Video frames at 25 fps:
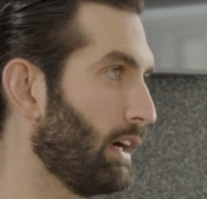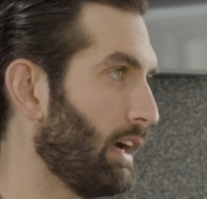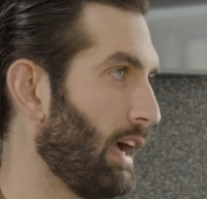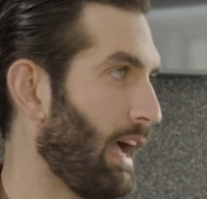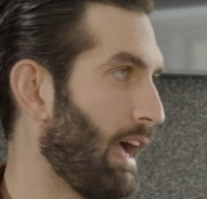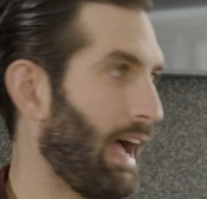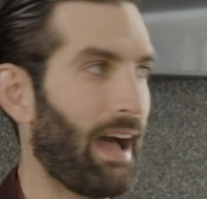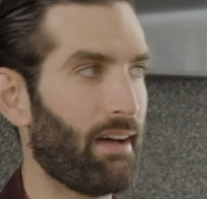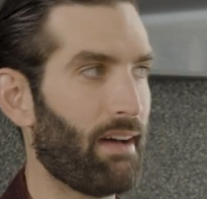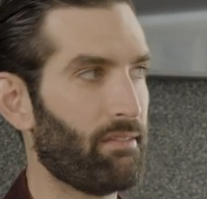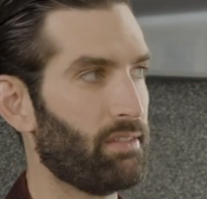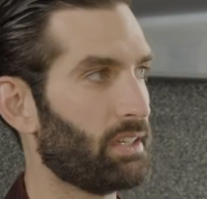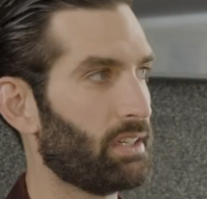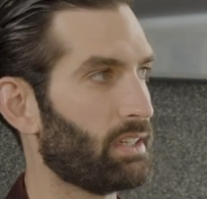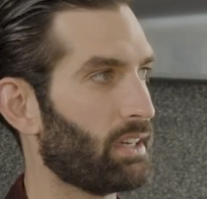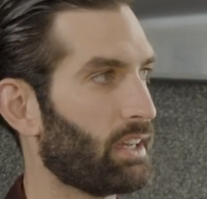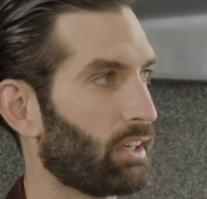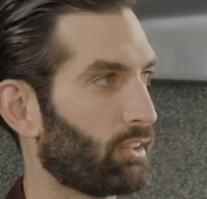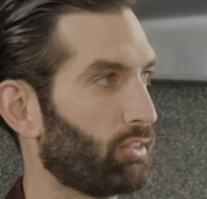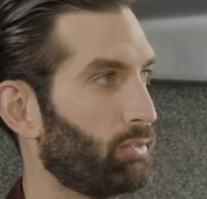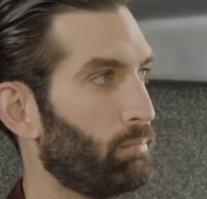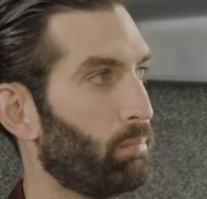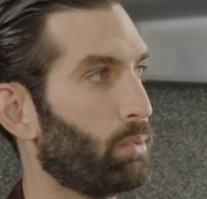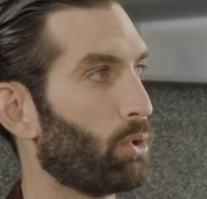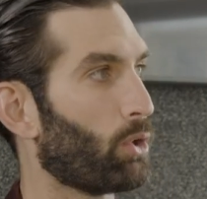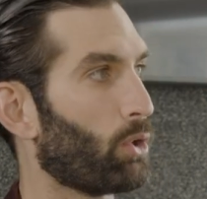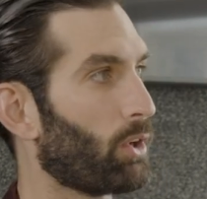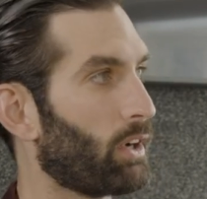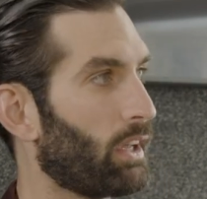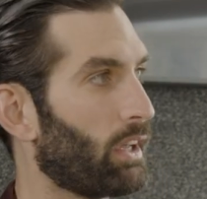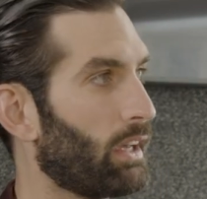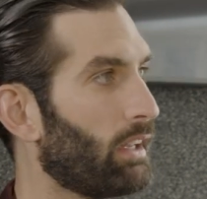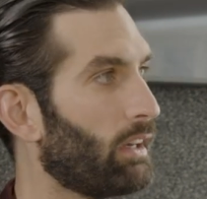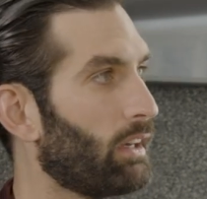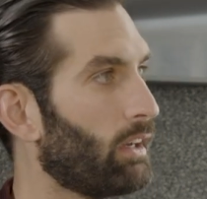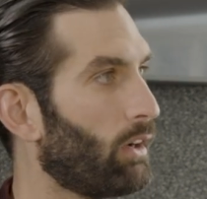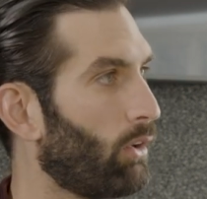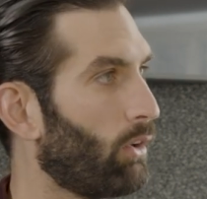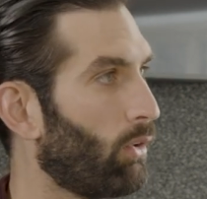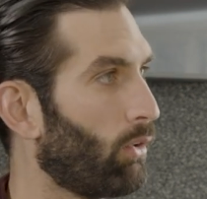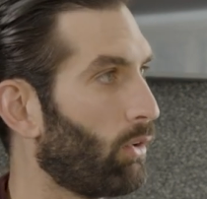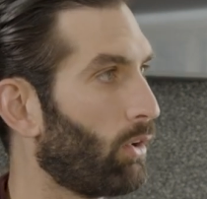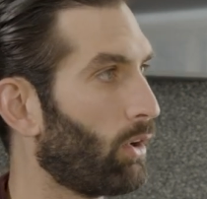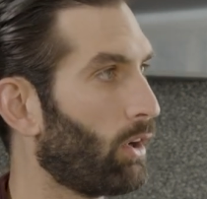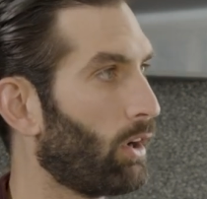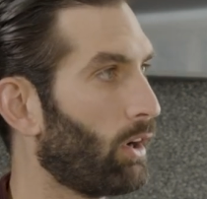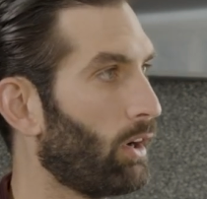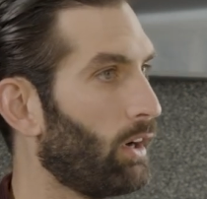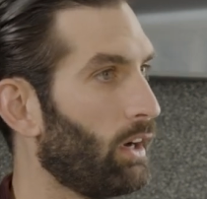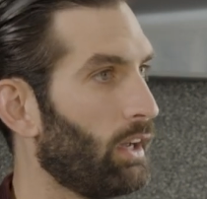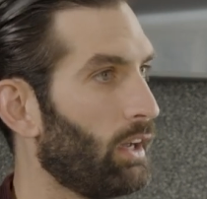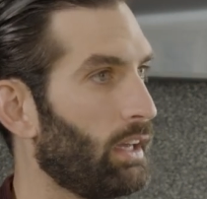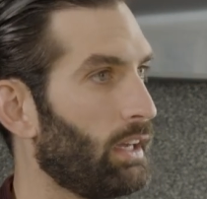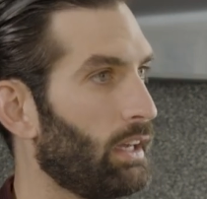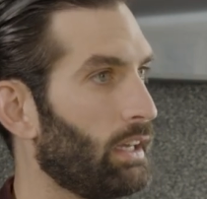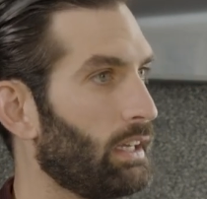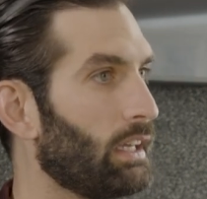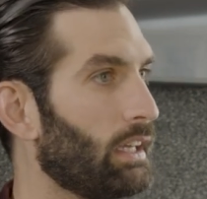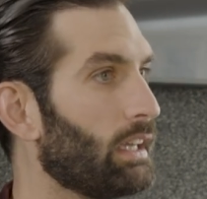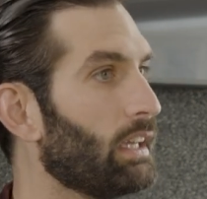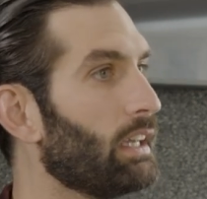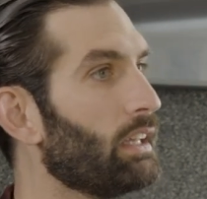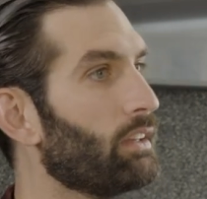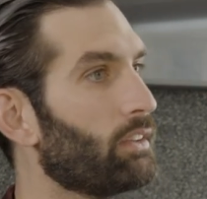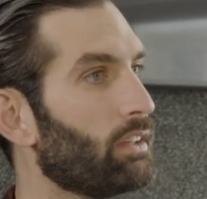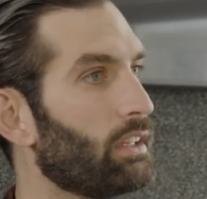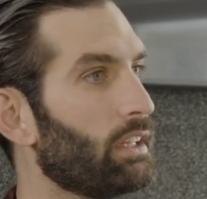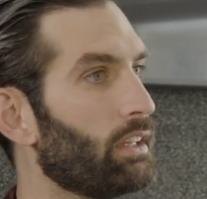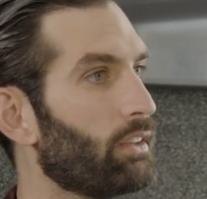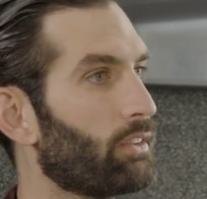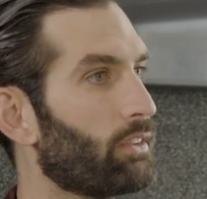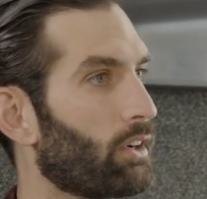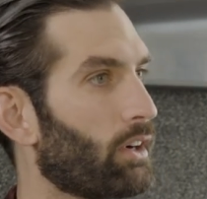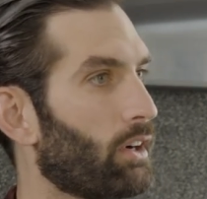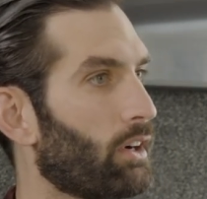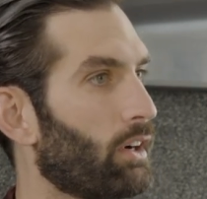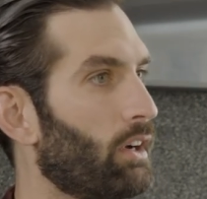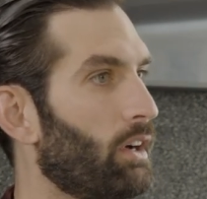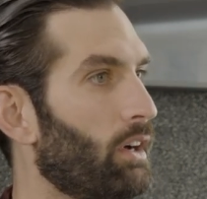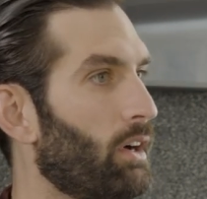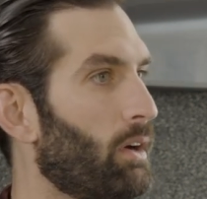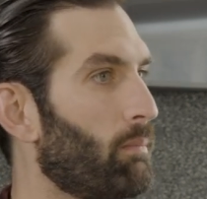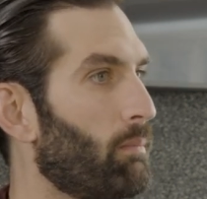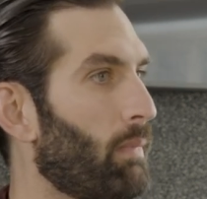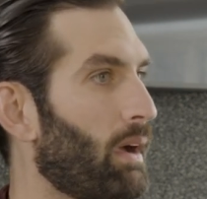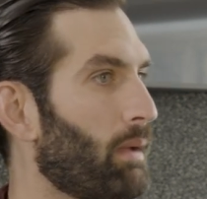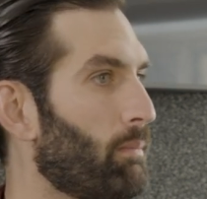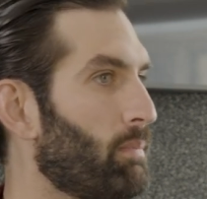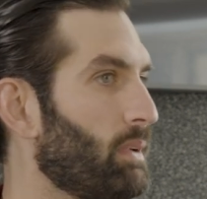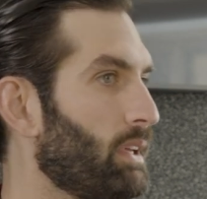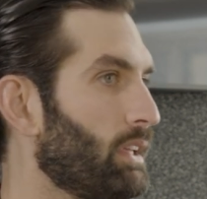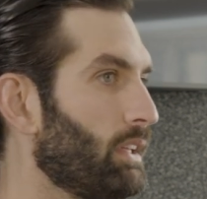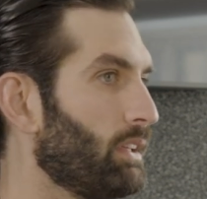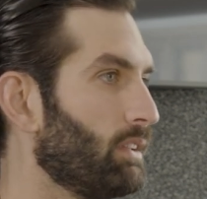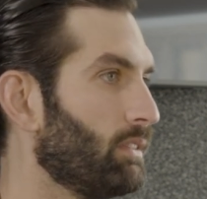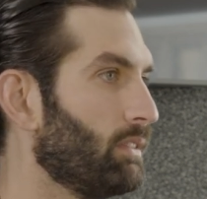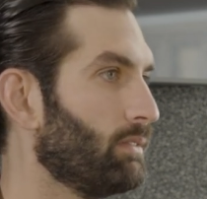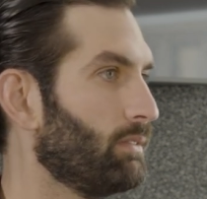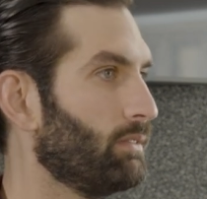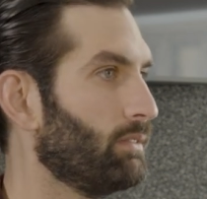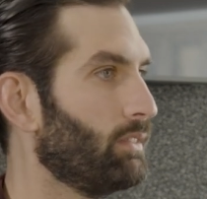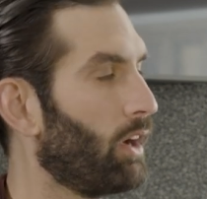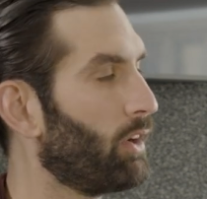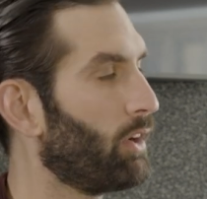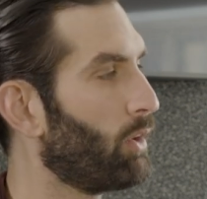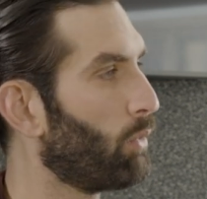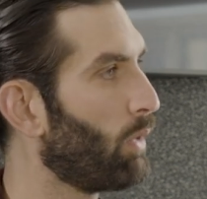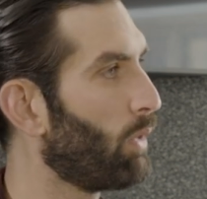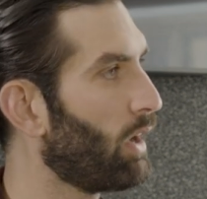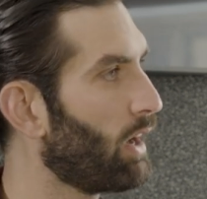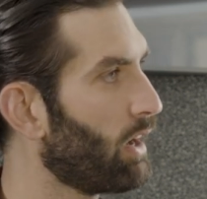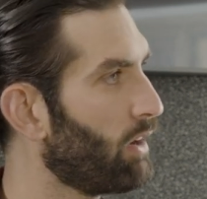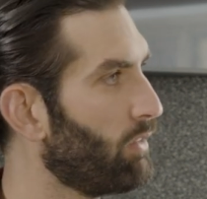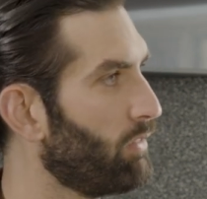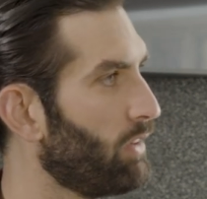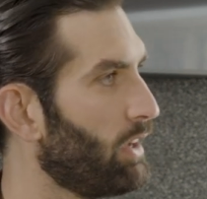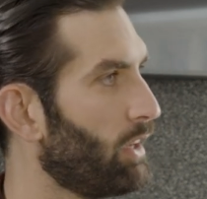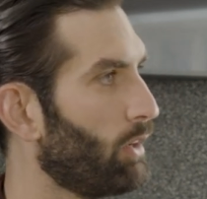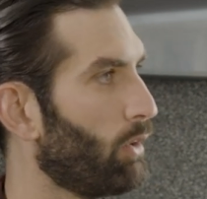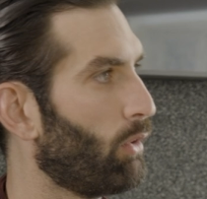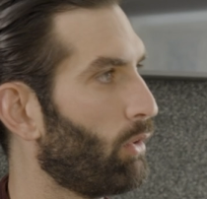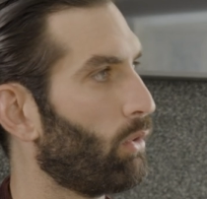haven't explored it, or either might be unaware of it,